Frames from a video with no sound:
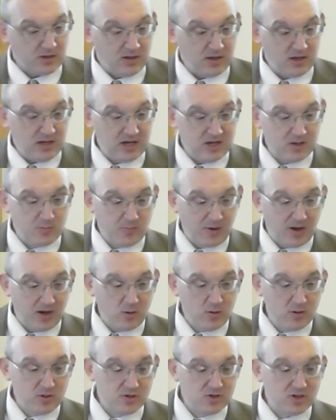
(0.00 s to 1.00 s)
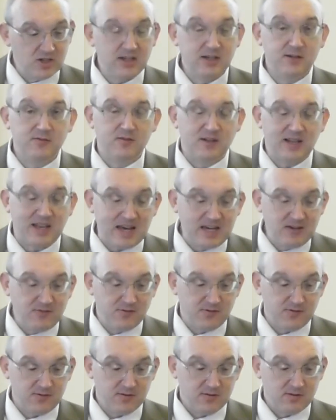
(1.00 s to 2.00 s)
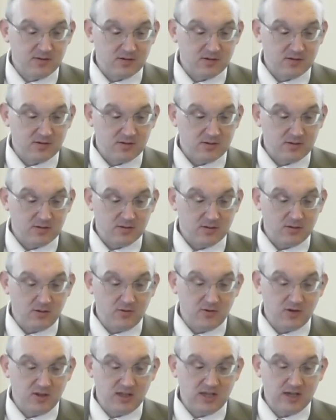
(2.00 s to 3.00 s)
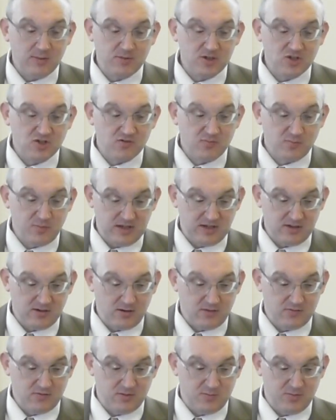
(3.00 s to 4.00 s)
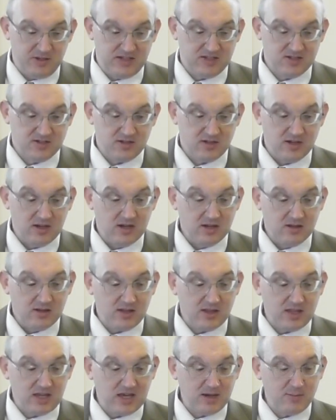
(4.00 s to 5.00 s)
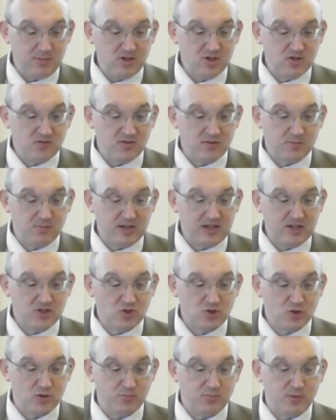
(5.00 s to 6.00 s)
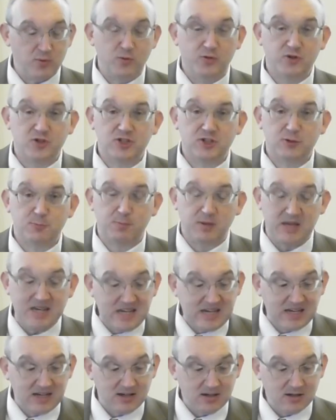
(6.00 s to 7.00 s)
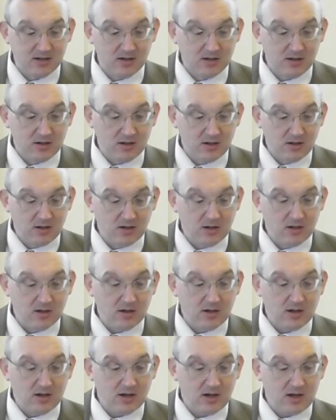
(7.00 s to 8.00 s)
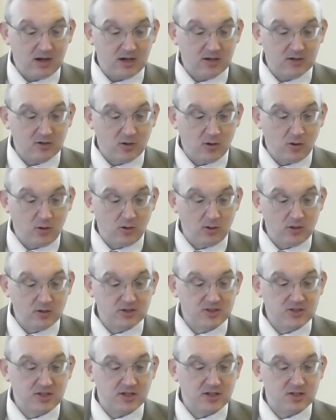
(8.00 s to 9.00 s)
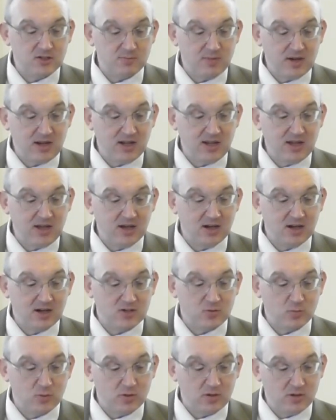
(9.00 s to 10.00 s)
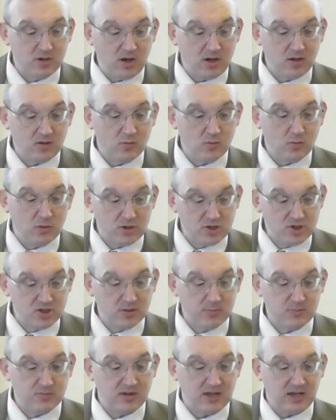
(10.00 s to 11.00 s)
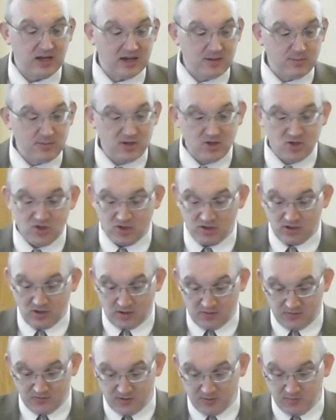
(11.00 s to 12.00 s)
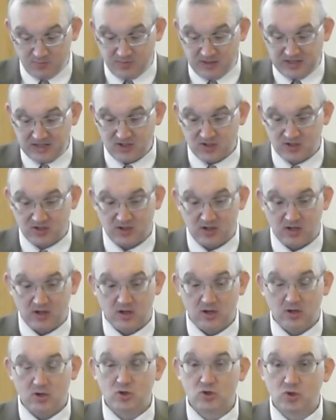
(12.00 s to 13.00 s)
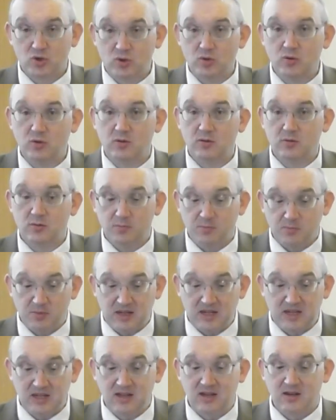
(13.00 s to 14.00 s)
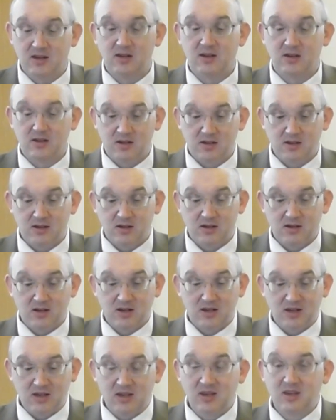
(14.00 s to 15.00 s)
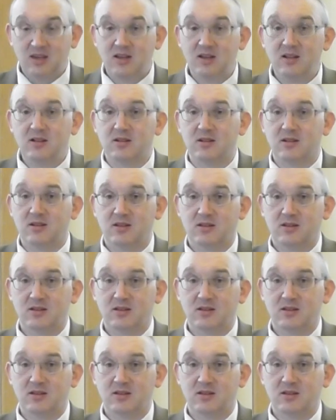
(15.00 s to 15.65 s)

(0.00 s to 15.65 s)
He had power to give life unto the image of the beast, that the image of the beast should both speak and cause that as many as would not worship the image of the beast should be killed.